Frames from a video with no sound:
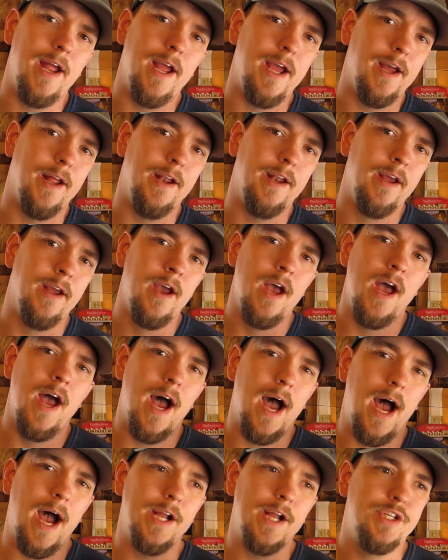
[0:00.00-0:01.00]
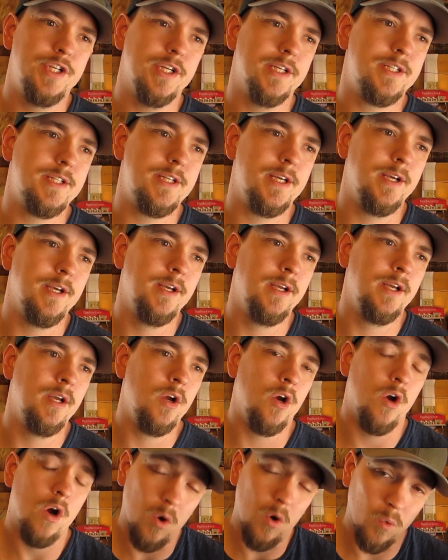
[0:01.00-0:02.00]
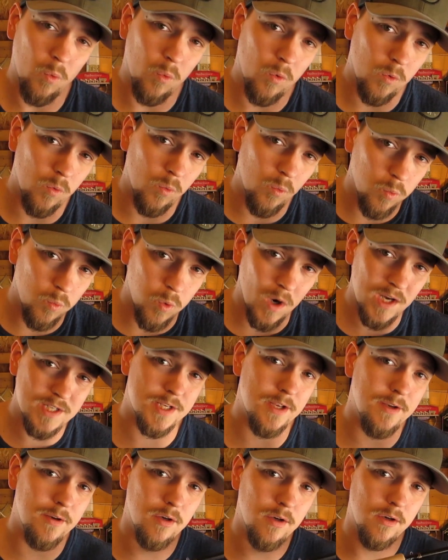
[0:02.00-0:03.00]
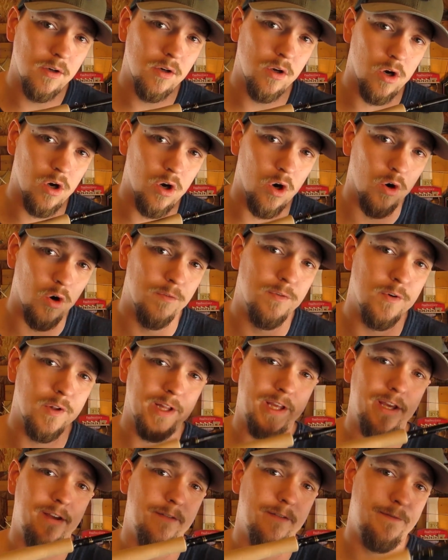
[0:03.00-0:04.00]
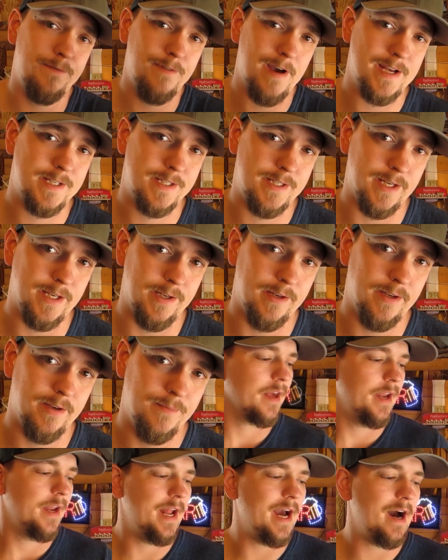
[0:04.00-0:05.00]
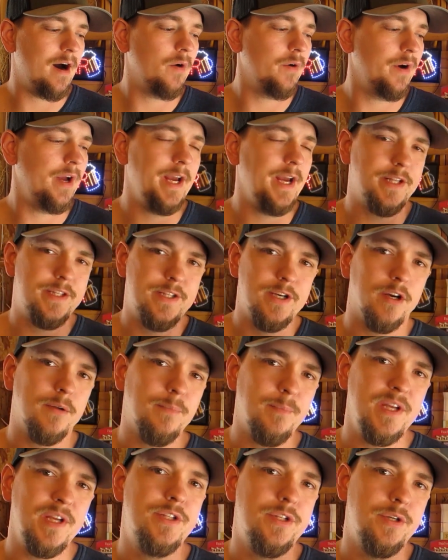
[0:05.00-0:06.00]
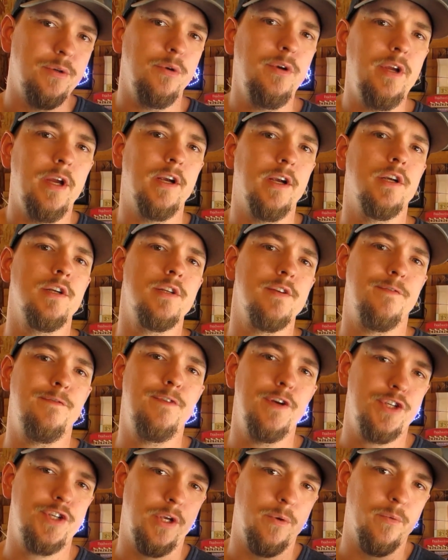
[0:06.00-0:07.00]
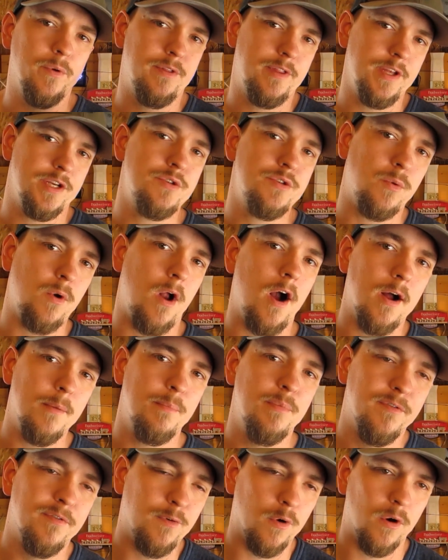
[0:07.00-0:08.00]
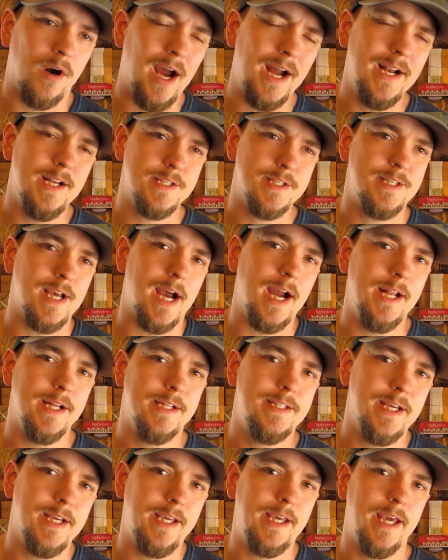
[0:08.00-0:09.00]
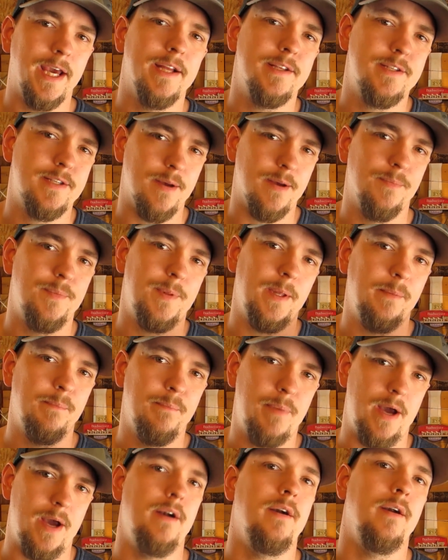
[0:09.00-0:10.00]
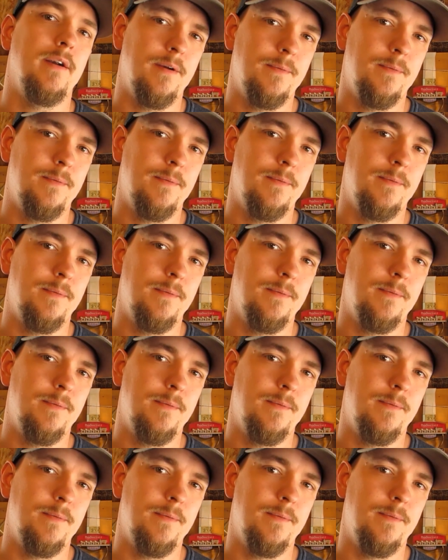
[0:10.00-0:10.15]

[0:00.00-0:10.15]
and I just wasn't overly invested. Now, it took me 2 years of fishing with this rod before I decided to get something better.